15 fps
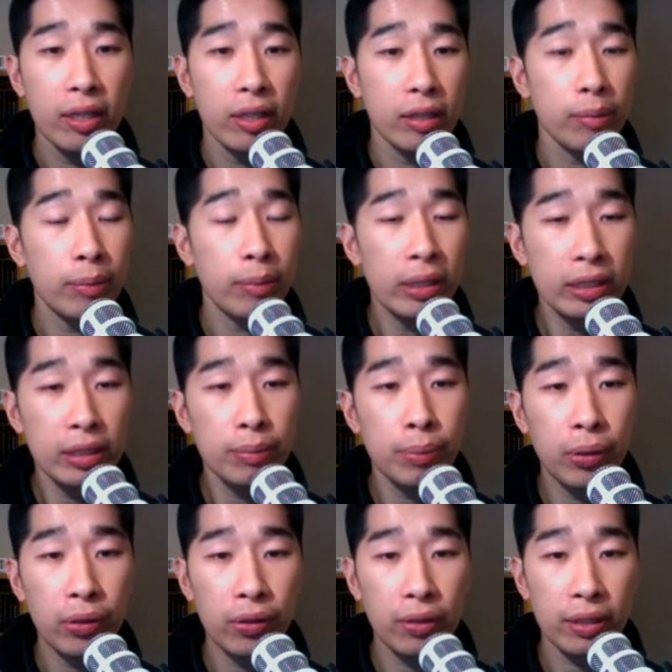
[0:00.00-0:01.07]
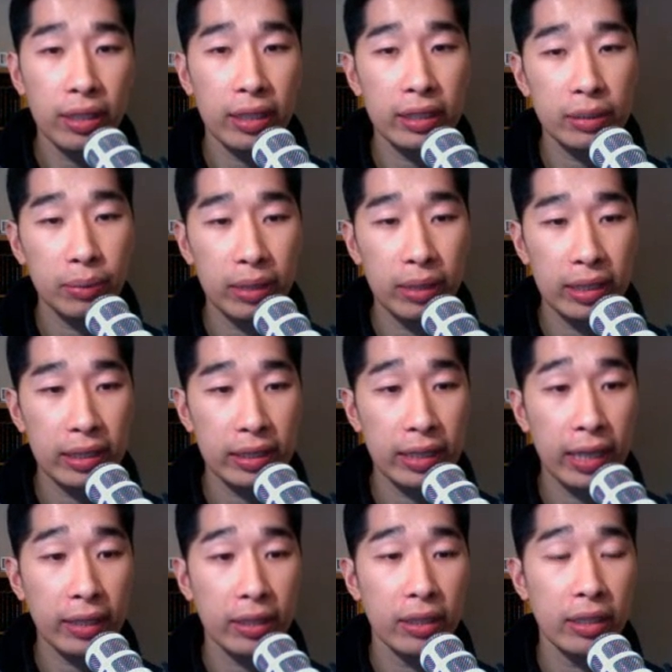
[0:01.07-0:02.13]
The most important thing I just want you to
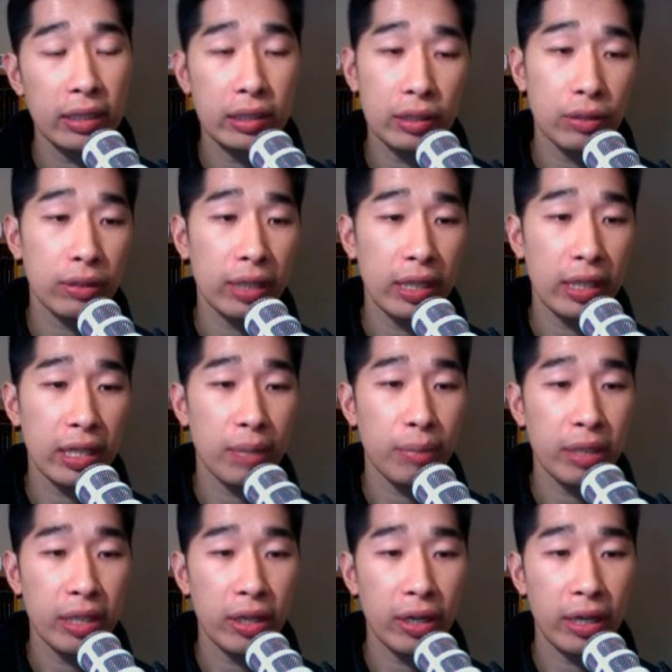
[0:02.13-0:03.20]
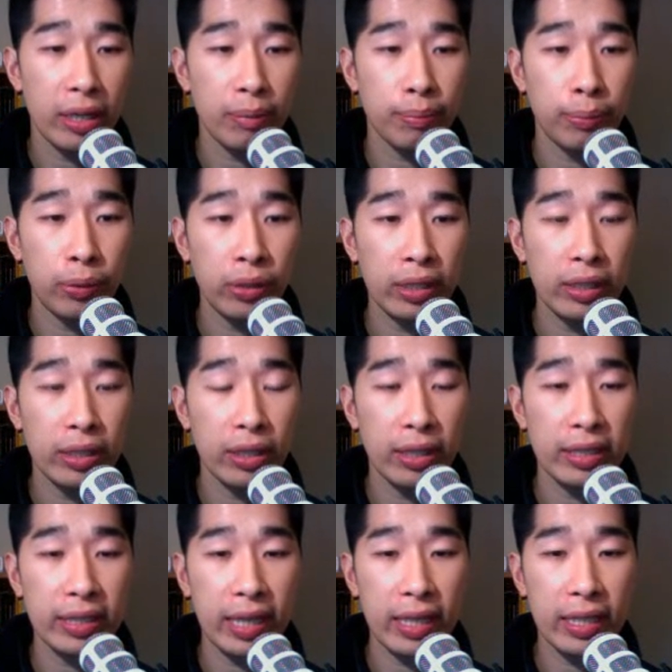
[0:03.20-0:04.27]
take note is to look at number 9.9
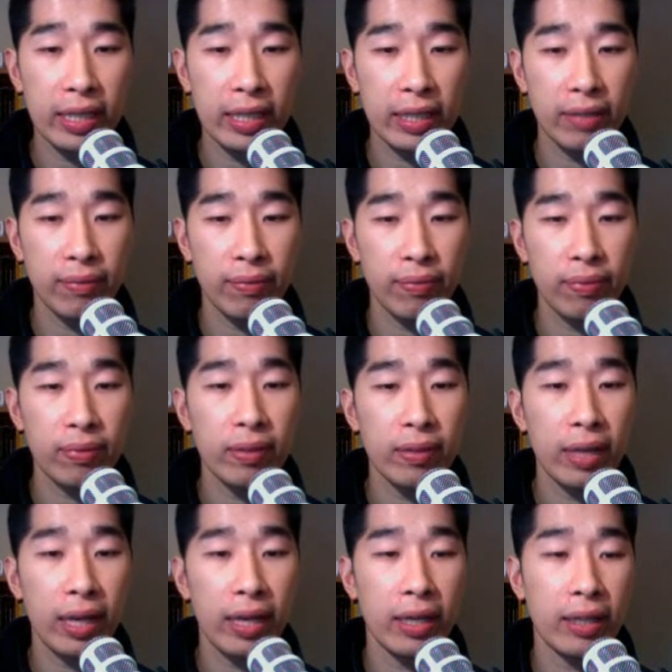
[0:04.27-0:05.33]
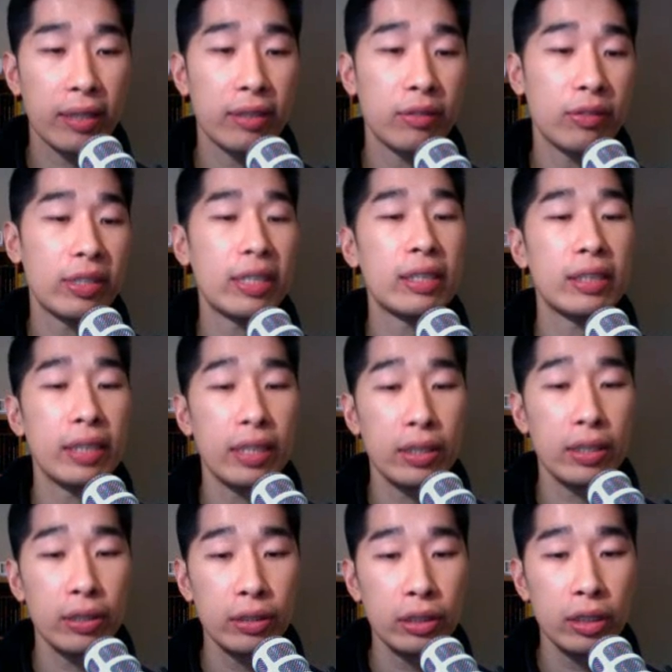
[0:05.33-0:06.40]
down here. You can see
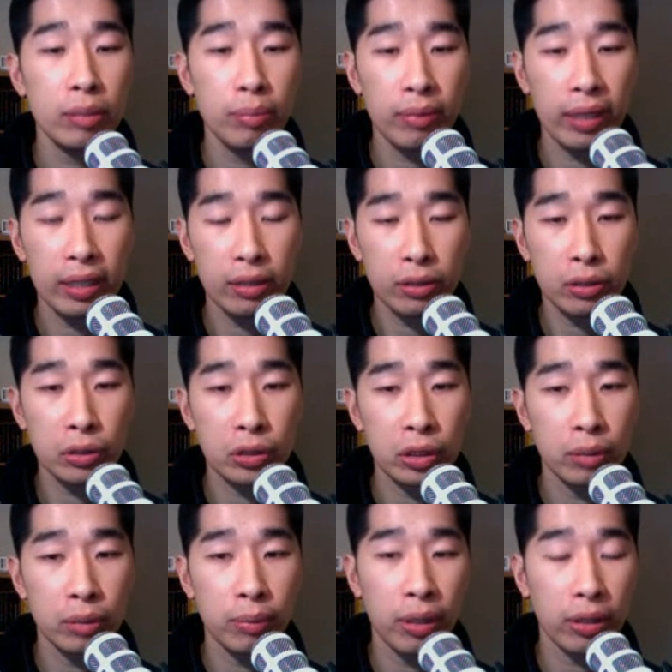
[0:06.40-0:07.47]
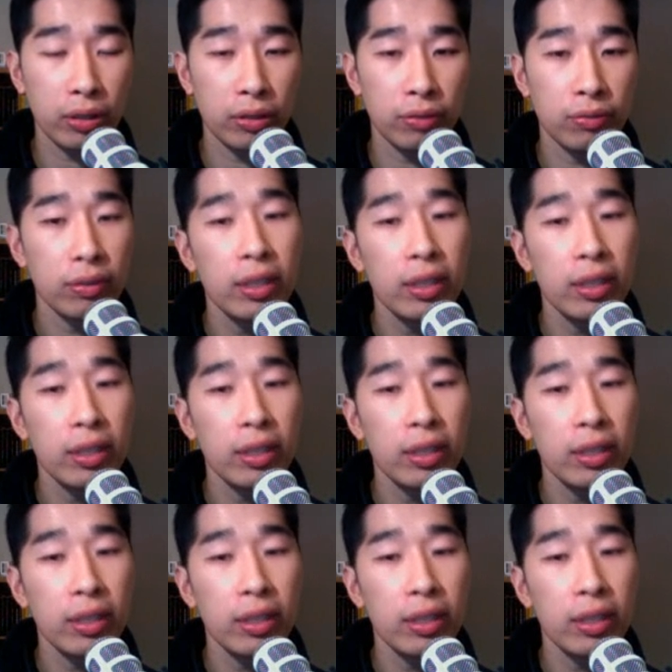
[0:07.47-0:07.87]
YouTube and also TubeMogul.